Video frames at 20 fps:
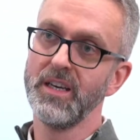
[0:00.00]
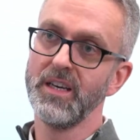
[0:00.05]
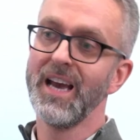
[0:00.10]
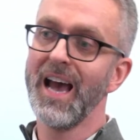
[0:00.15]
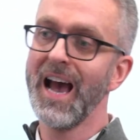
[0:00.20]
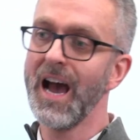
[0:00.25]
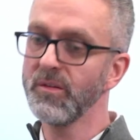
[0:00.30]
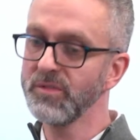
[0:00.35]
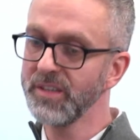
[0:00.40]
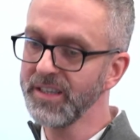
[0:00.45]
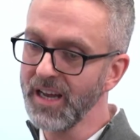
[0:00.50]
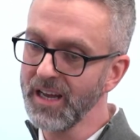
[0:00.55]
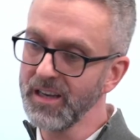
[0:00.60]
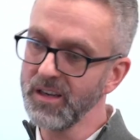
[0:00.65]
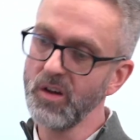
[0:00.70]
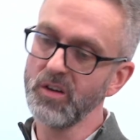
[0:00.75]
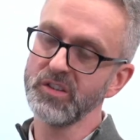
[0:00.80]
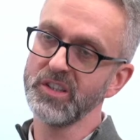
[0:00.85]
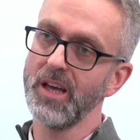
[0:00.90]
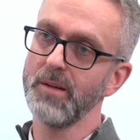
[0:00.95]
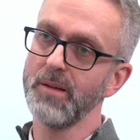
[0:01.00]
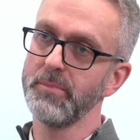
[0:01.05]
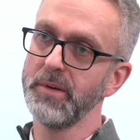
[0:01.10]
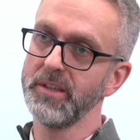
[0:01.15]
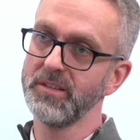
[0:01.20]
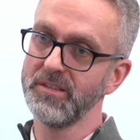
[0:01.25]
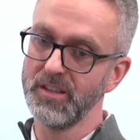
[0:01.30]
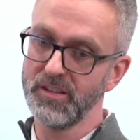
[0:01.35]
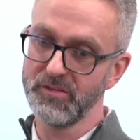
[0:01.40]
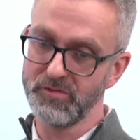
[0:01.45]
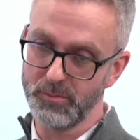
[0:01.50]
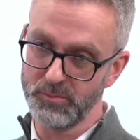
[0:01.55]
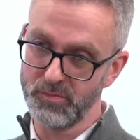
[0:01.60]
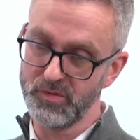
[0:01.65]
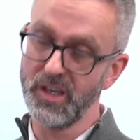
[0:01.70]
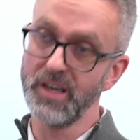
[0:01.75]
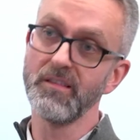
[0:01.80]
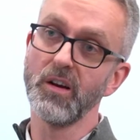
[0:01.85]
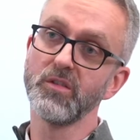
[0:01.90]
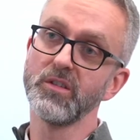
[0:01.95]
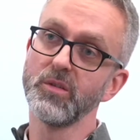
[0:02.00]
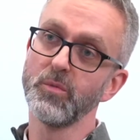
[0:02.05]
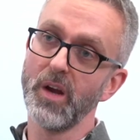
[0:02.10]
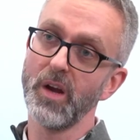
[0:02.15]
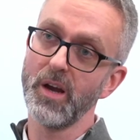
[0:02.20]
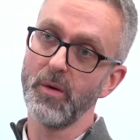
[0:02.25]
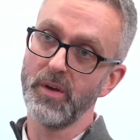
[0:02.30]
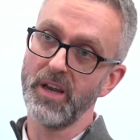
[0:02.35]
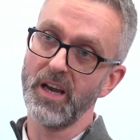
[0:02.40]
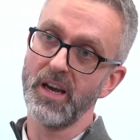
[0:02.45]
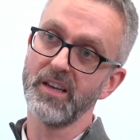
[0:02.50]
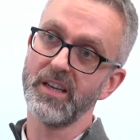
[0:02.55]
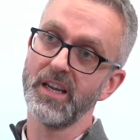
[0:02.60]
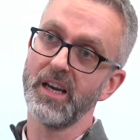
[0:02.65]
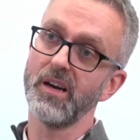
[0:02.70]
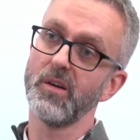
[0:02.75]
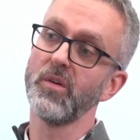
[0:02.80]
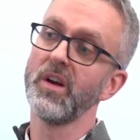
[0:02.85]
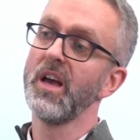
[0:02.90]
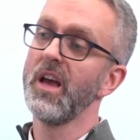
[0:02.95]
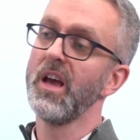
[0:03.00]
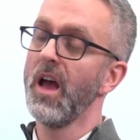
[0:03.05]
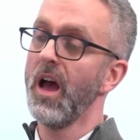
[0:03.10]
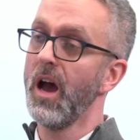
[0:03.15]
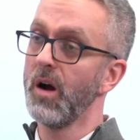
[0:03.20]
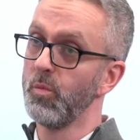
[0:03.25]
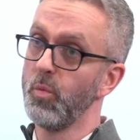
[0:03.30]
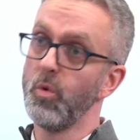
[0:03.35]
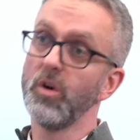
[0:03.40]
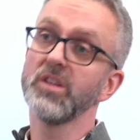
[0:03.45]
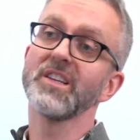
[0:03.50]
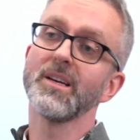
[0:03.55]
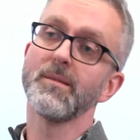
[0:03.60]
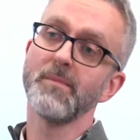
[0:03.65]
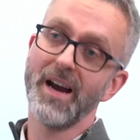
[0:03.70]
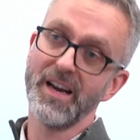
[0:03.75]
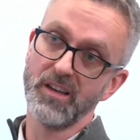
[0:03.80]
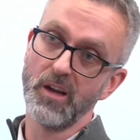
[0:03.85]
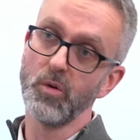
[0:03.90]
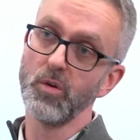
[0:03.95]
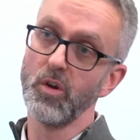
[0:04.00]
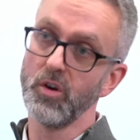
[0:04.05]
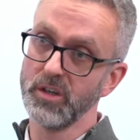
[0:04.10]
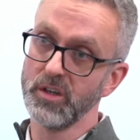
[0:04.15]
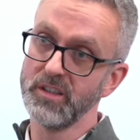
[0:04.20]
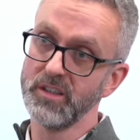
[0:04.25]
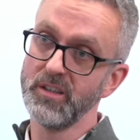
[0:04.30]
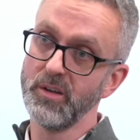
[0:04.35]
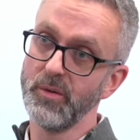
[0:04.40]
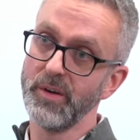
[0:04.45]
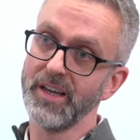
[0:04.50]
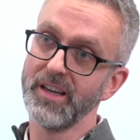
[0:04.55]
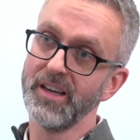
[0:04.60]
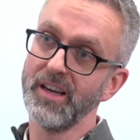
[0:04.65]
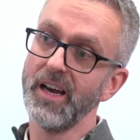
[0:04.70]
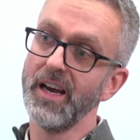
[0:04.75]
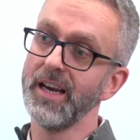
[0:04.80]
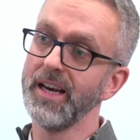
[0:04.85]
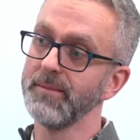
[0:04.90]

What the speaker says: Yeah. How did I launch that business from zero to where we are now, and what am I no longer doing?